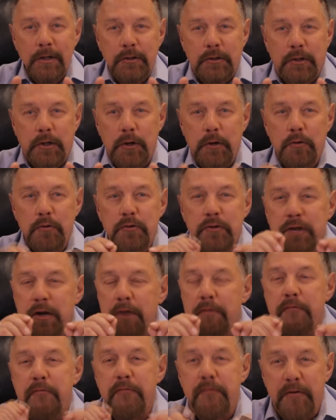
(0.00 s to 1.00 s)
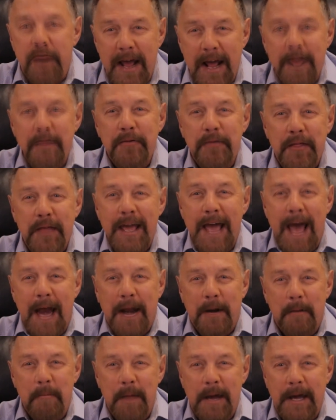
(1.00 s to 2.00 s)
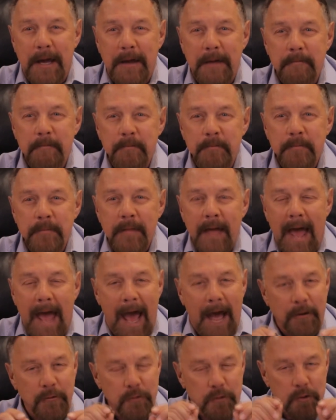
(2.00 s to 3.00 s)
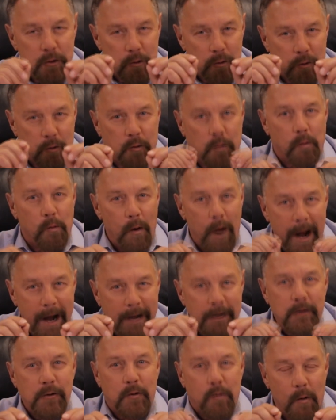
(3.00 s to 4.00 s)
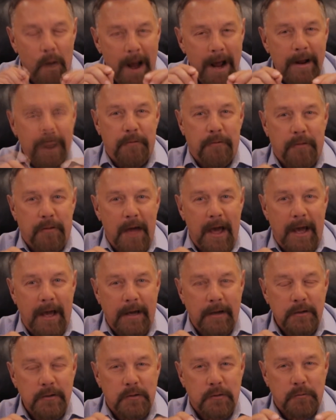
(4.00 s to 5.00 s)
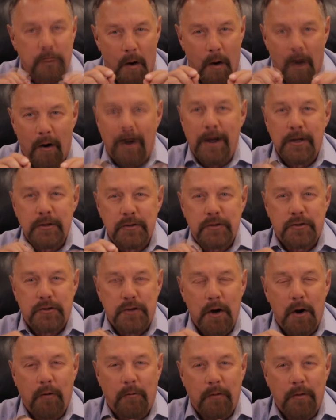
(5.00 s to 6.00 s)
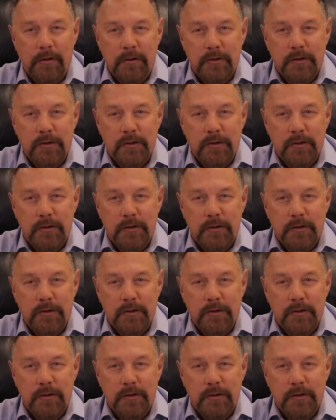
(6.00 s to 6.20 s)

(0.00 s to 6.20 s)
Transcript: to defeat the enemy and do great, great things for his children.